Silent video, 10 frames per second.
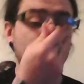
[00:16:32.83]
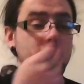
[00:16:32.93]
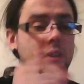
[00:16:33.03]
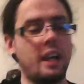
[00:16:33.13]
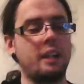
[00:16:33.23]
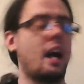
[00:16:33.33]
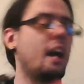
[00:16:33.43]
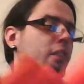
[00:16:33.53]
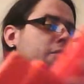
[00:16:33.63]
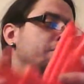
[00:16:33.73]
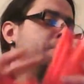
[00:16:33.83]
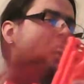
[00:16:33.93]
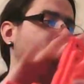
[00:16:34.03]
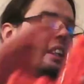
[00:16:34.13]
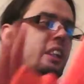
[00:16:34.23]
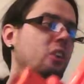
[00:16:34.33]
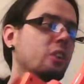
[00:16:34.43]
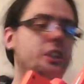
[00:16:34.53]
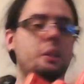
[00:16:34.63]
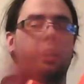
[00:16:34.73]
So I could make,
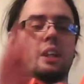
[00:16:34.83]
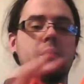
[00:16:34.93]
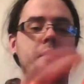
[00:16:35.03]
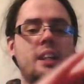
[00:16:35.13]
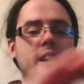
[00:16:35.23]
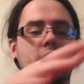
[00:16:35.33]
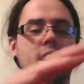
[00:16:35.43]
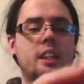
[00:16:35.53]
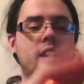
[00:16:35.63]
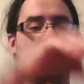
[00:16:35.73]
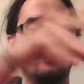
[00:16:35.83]
or somebody can make a